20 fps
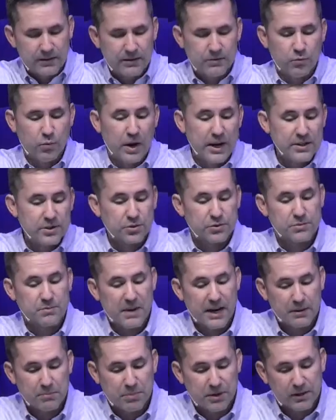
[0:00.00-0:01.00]
And Rachel's
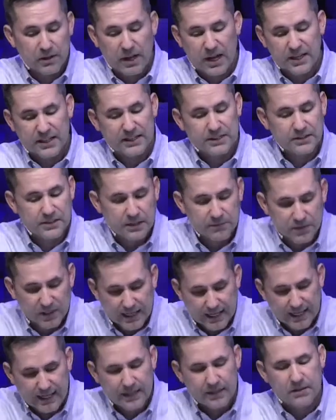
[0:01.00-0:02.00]
maid Bilhah conceived
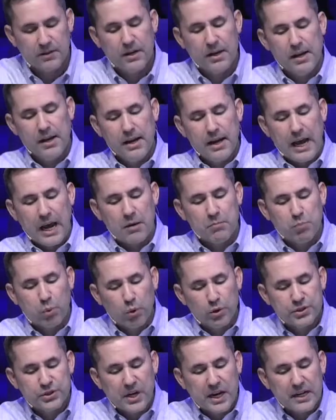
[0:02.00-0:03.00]
again and
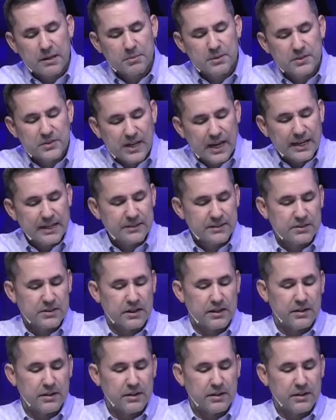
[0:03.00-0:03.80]
bore Jacob a 2nd son.